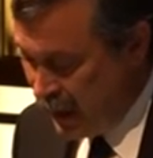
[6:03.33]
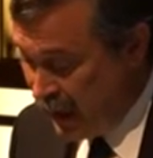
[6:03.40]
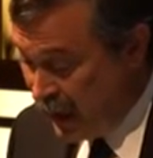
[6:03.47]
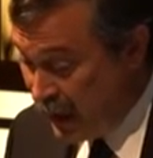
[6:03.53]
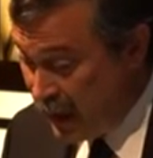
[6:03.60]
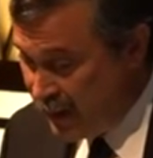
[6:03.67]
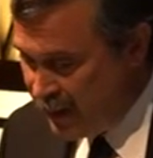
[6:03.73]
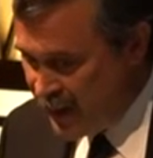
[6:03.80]

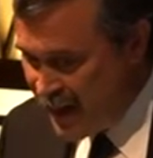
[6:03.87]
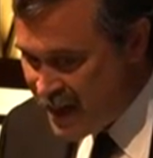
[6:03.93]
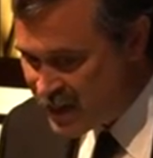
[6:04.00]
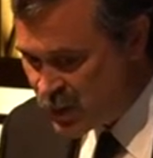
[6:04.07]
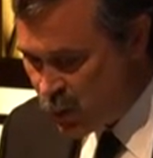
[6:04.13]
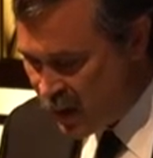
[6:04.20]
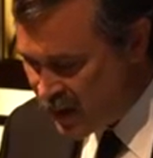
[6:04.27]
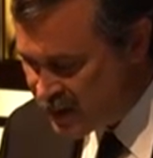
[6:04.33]
The
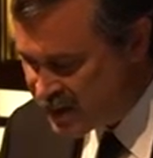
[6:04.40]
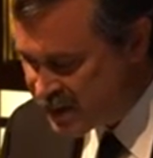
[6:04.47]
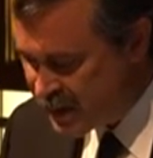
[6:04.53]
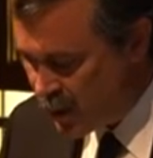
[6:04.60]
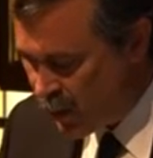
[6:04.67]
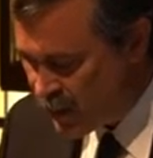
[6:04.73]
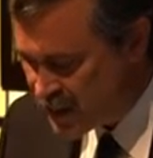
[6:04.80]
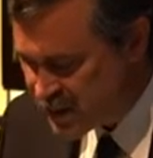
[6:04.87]
next one on
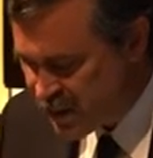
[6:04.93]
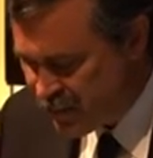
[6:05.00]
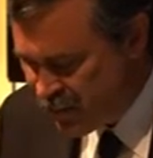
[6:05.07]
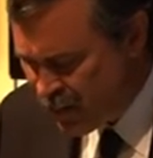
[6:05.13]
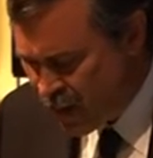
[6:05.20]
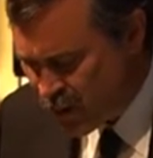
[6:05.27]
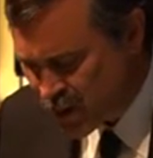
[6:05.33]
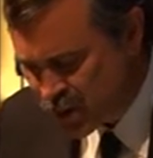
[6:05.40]
CRA is a
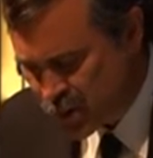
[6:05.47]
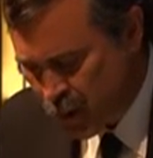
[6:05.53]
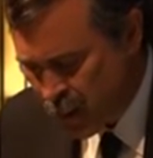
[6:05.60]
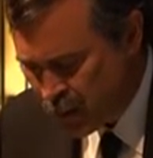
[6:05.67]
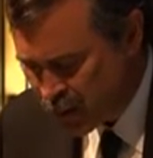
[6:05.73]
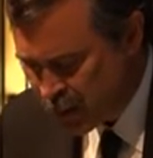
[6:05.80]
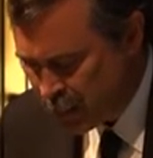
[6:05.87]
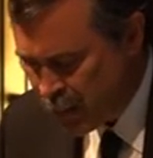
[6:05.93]
very
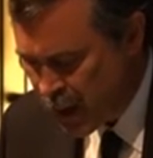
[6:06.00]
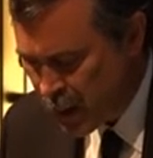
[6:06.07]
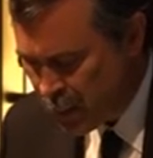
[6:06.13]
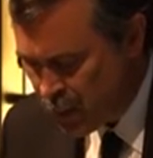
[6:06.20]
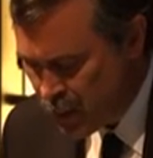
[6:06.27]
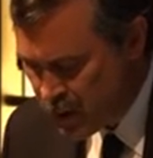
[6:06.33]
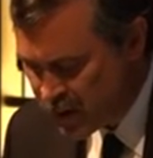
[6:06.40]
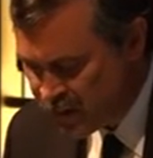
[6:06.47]
troubling
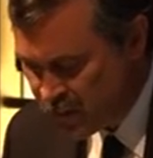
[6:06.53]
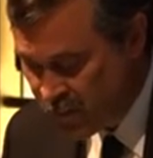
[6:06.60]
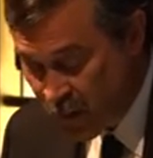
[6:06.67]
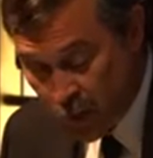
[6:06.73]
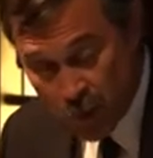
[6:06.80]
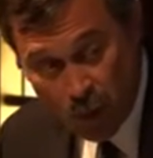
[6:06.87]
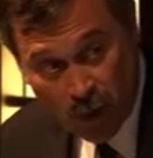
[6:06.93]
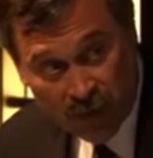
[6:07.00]
paper. It's
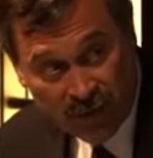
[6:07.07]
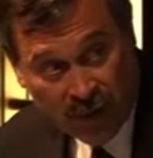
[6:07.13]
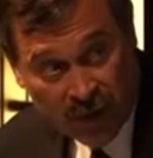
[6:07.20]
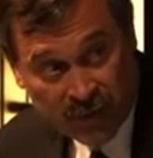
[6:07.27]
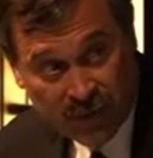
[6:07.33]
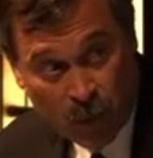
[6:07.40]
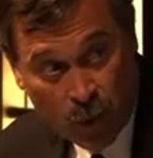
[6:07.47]
very well done, of